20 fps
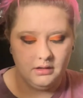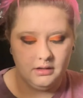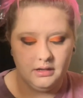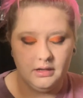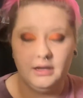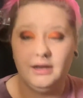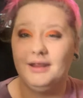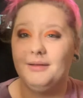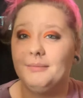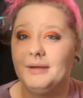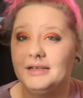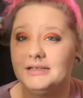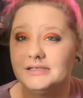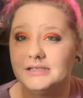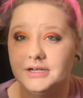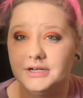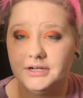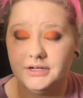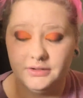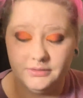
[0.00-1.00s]
Any
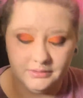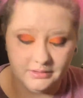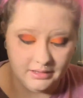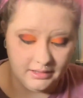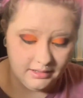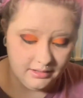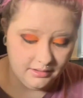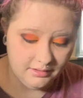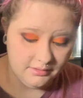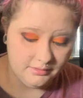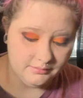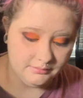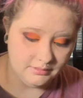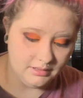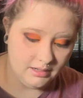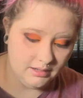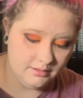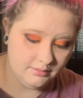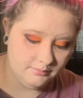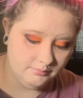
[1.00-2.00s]
mascara you like.
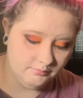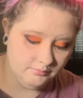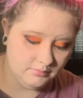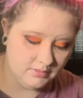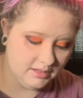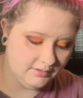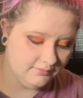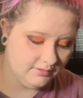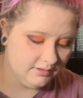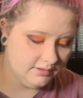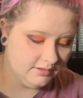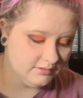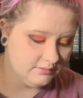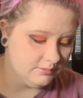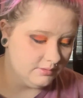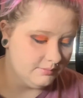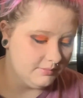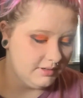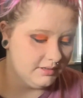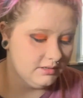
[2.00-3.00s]
I'm loving this
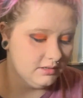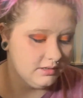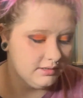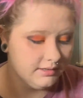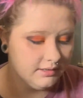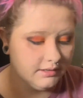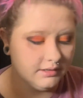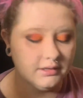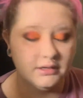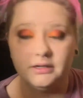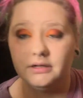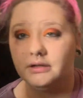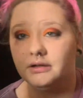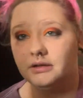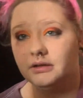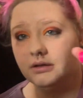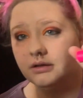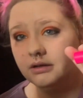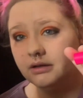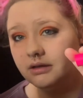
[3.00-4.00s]
one by Tarte,
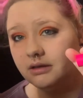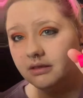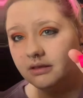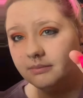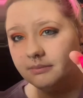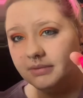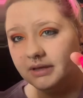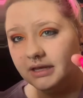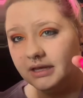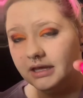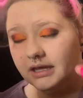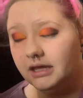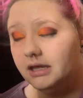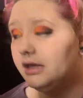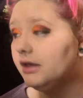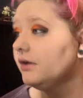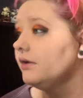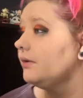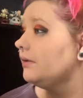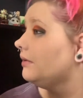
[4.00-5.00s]
the Big
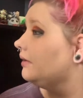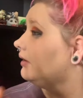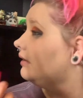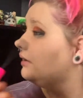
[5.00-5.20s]
Ego.